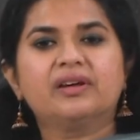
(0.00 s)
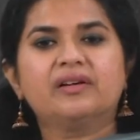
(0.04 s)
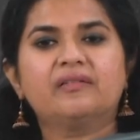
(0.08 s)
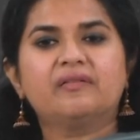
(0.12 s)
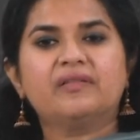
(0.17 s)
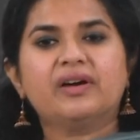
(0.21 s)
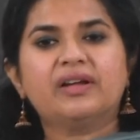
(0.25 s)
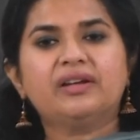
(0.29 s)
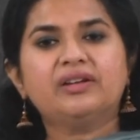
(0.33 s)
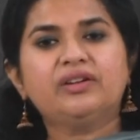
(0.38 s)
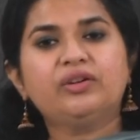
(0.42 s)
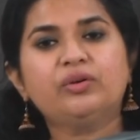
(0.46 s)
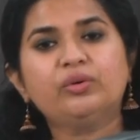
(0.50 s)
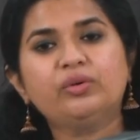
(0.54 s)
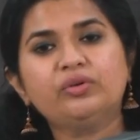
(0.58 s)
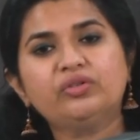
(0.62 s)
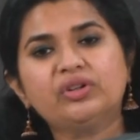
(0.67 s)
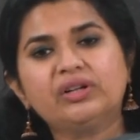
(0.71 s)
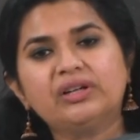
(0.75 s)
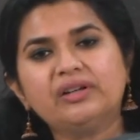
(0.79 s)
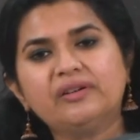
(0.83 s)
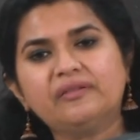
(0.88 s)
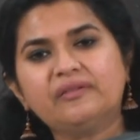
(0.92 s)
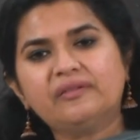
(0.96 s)
One
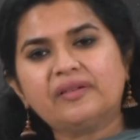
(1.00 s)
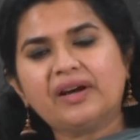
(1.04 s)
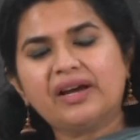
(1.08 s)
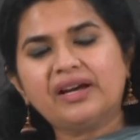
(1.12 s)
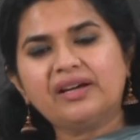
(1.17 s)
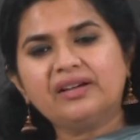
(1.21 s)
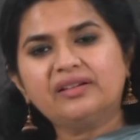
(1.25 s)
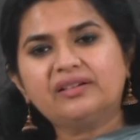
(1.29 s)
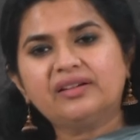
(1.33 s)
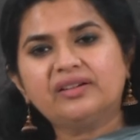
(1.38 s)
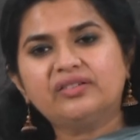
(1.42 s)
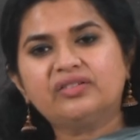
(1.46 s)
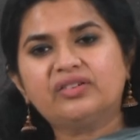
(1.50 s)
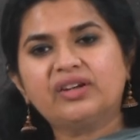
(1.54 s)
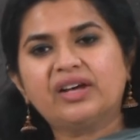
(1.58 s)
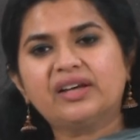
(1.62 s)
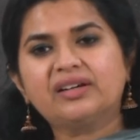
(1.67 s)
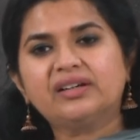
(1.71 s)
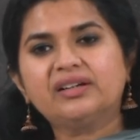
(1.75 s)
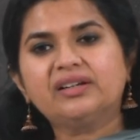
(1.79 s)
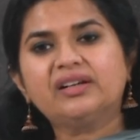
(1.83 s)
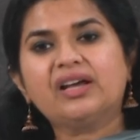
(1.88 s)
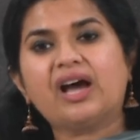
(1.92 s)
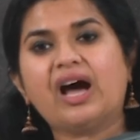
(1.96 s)
usually finds a
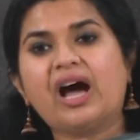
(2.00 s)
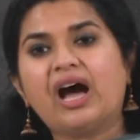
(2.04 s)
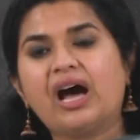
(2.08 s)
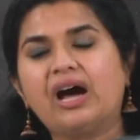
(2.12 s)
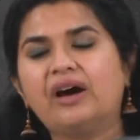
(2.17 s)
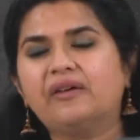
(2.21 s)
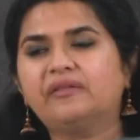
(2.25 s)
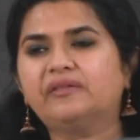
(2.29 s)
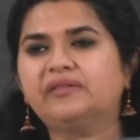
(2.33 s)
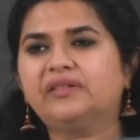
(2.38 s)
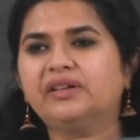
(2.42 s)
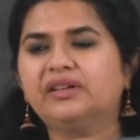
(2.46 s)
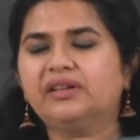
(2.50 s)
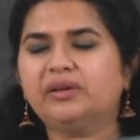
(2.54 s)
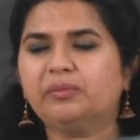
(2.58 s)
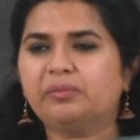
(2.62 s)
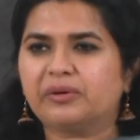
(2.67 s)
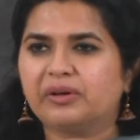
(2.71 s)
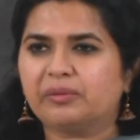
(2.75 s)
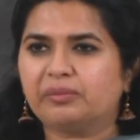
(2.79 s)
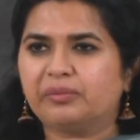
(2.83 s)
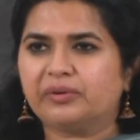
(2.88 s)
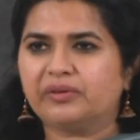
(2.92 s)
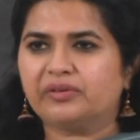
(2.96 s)
gerund after a
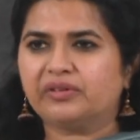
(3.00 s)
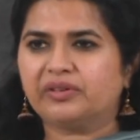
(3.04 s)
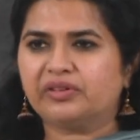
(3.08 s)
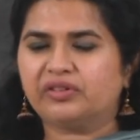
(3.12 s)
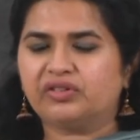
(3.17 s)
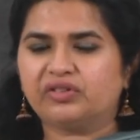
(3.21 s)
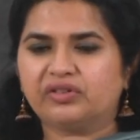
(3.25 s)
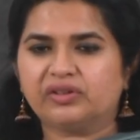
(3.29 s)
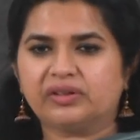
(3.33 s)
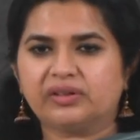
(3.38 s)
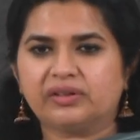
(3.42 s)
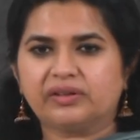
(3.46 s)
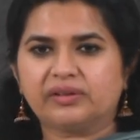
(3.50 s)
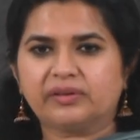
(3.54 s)
preposition.